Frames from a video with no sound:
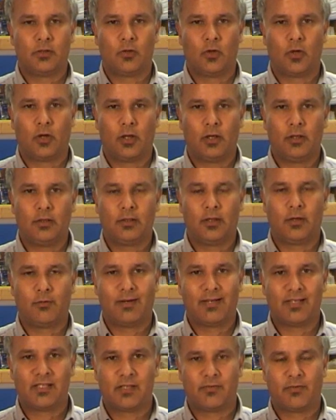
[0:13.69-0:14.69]
dollar,
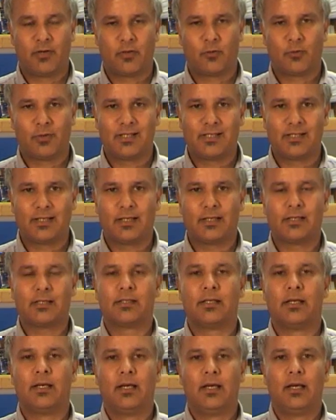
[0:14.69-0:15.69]
around 73
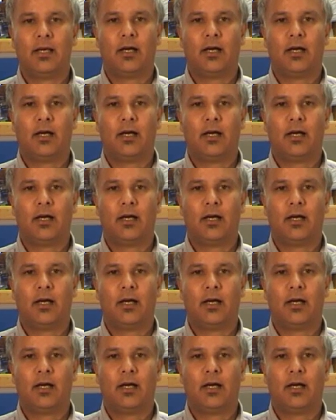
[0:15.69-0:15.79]
cents,